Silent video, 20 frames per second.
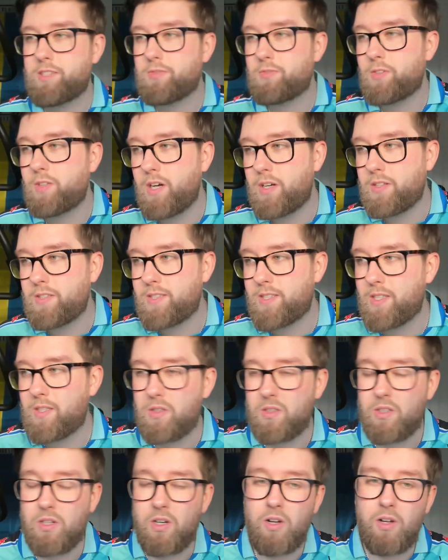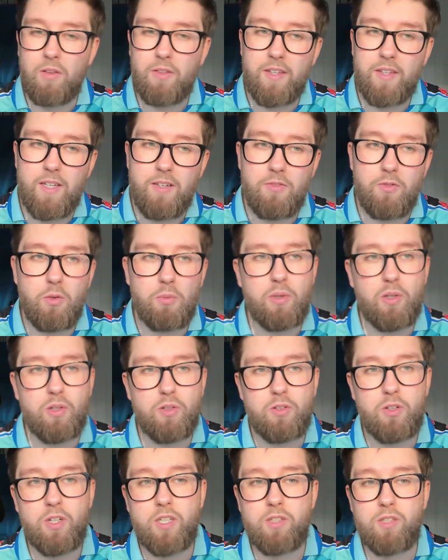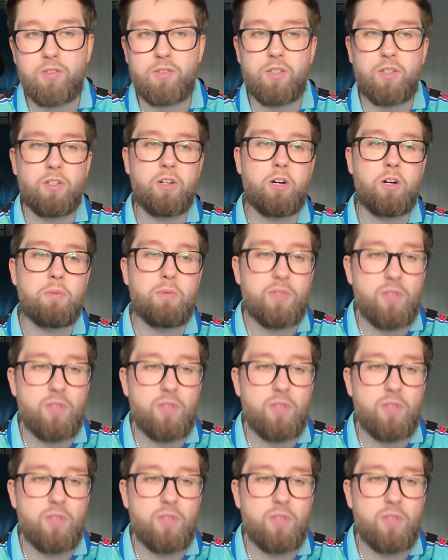full article on the footballchronicle.com as